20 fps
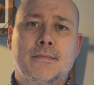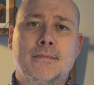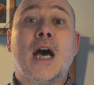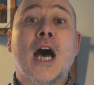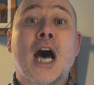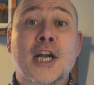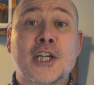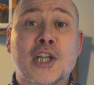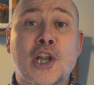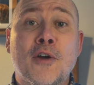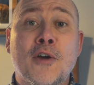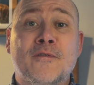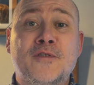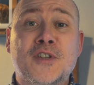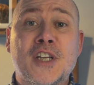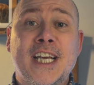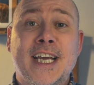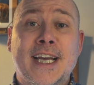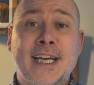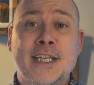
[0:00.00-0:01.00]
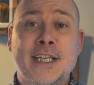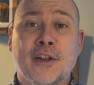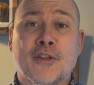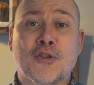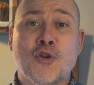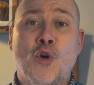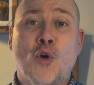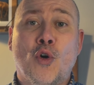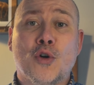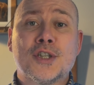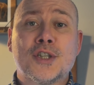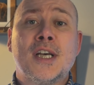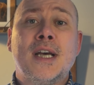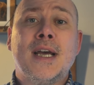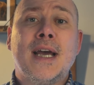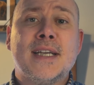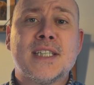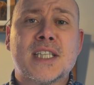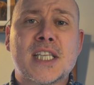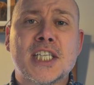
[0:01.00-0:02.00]
I'd love to hear your thoughts.
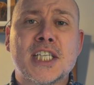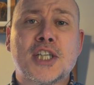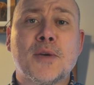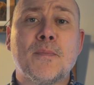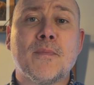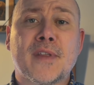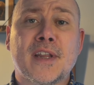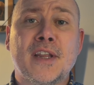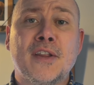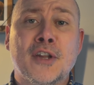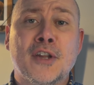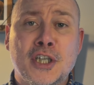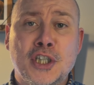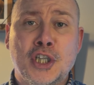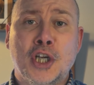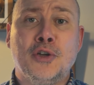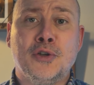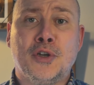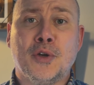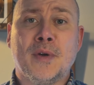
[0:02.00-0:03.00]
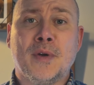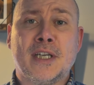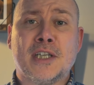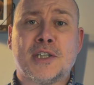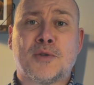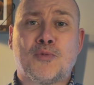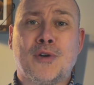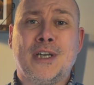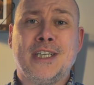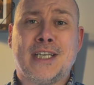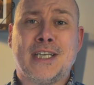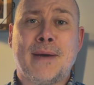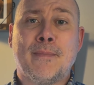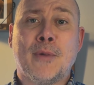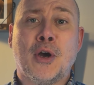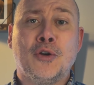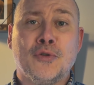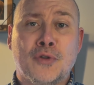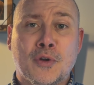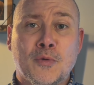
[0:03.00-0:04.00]
Is there something that you do in a sprint
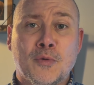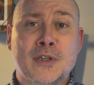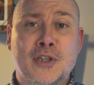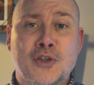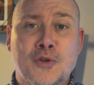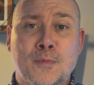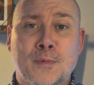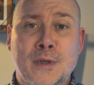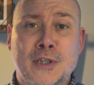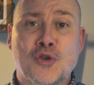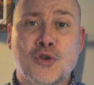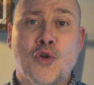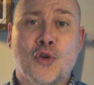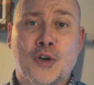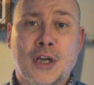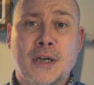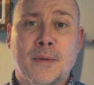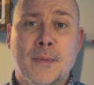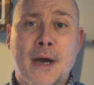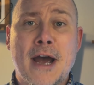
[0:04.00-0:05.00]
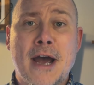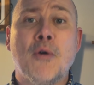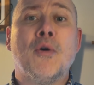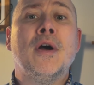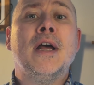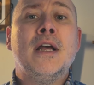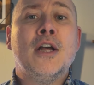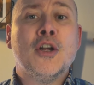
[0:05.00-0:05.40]
demo that we should be talking about?